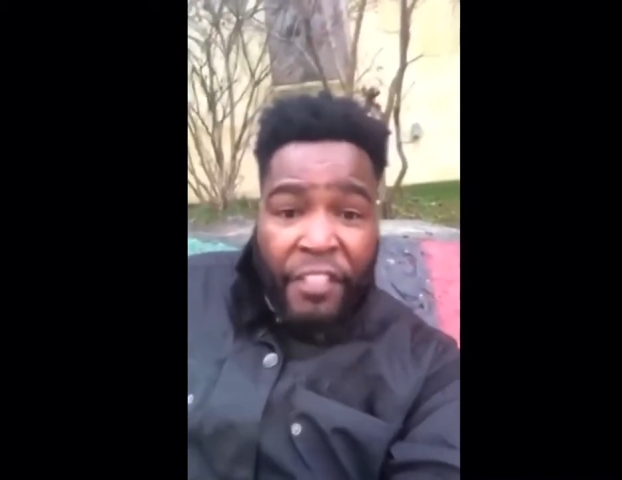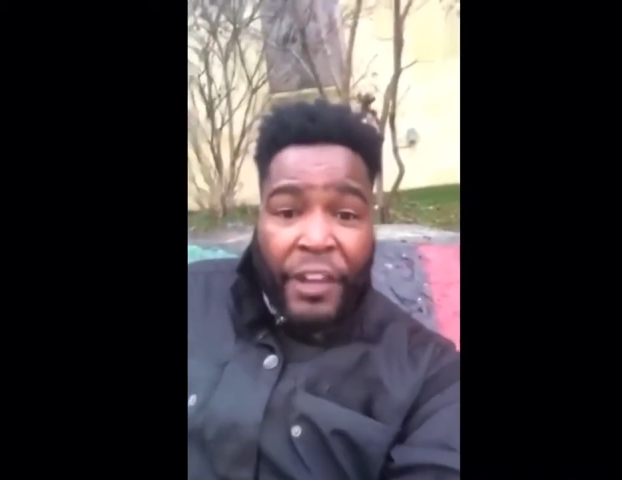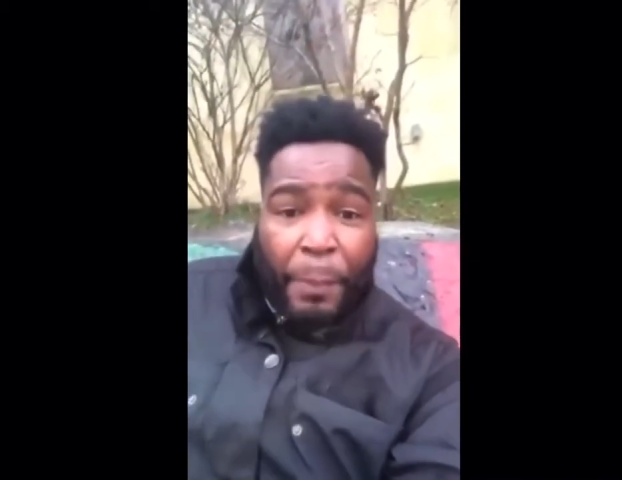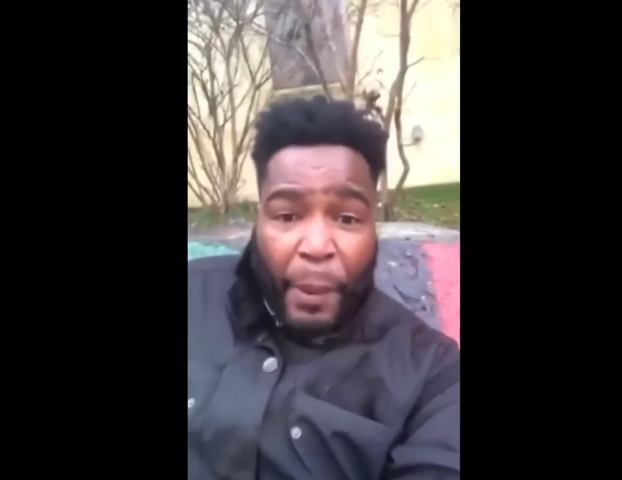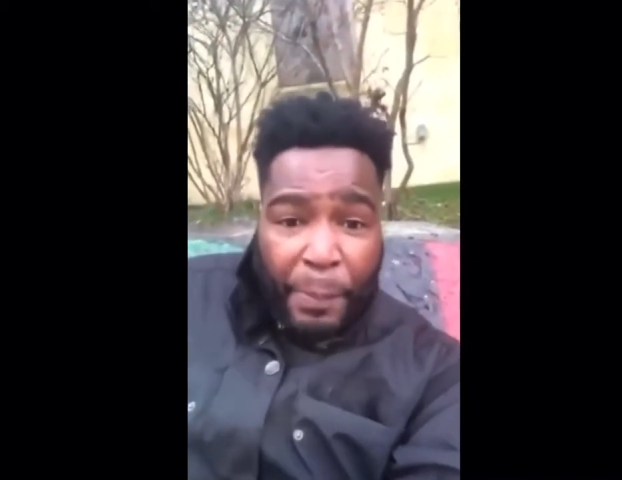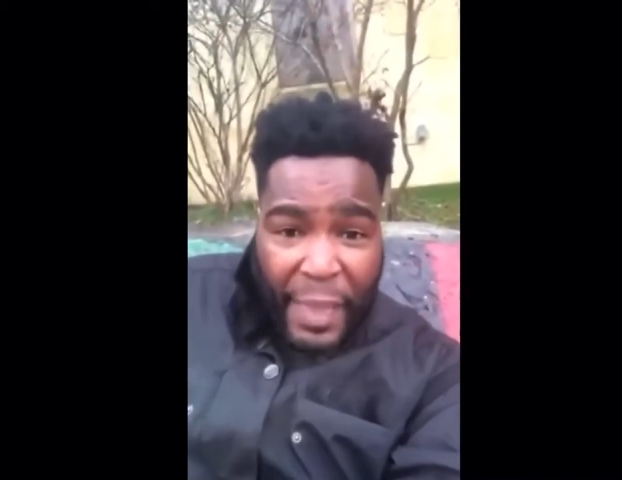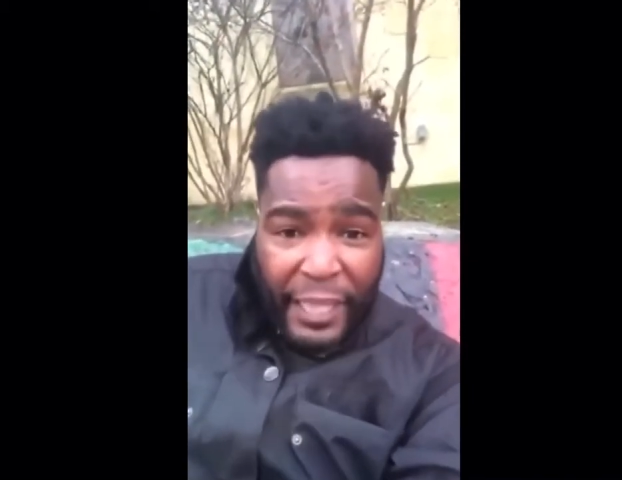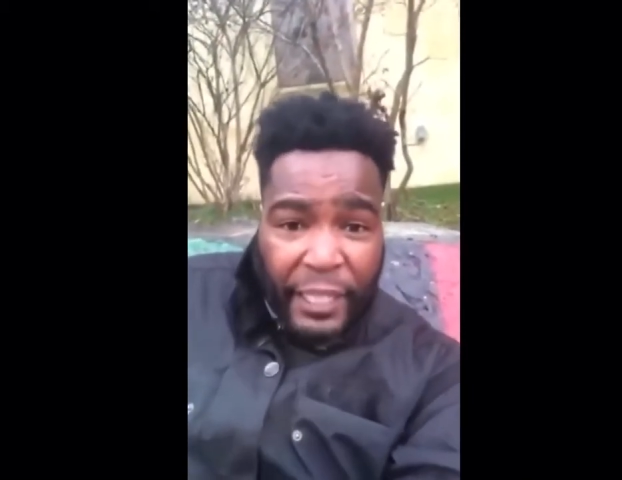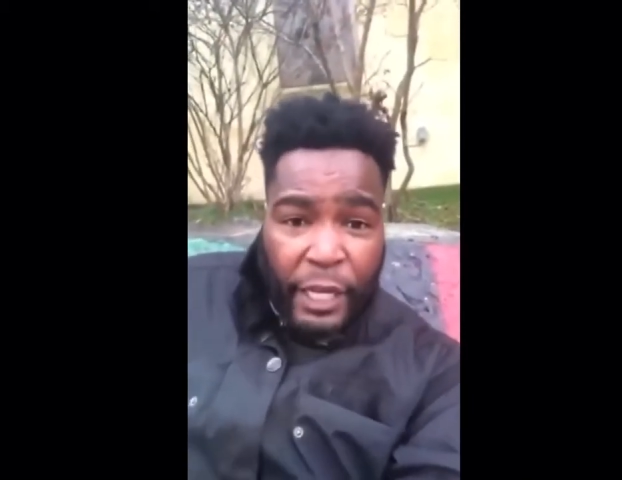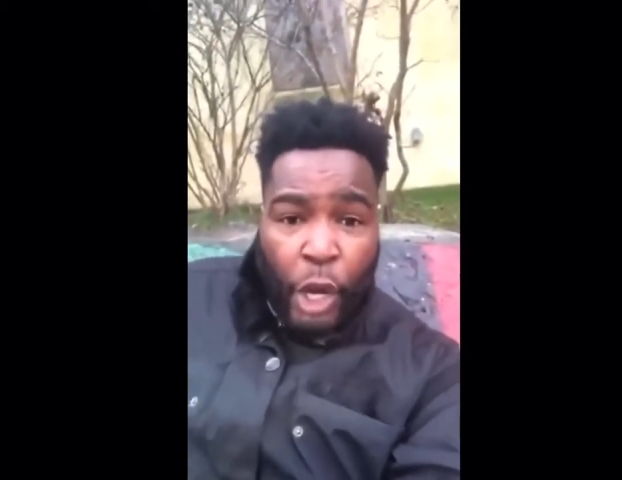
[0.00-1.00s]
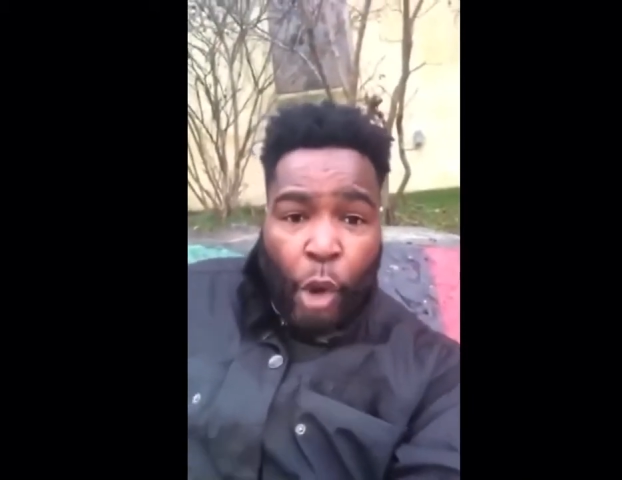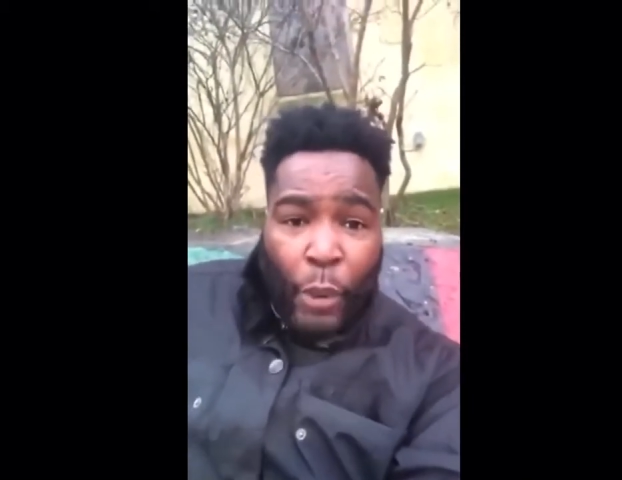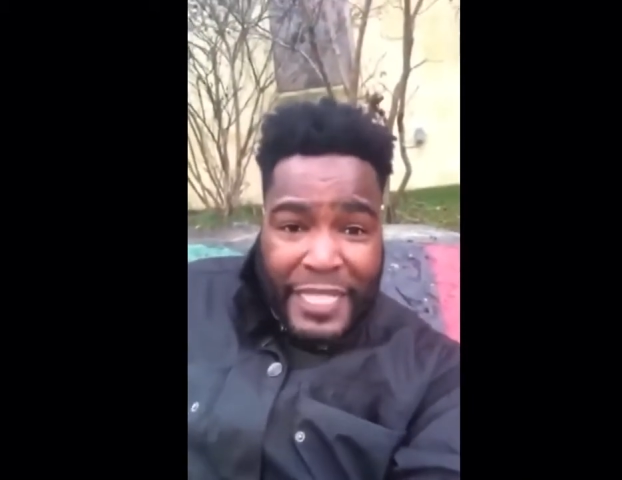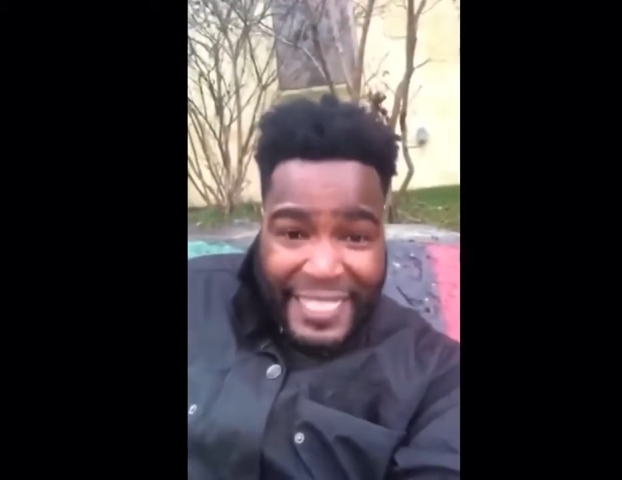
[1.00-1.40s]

The propeller was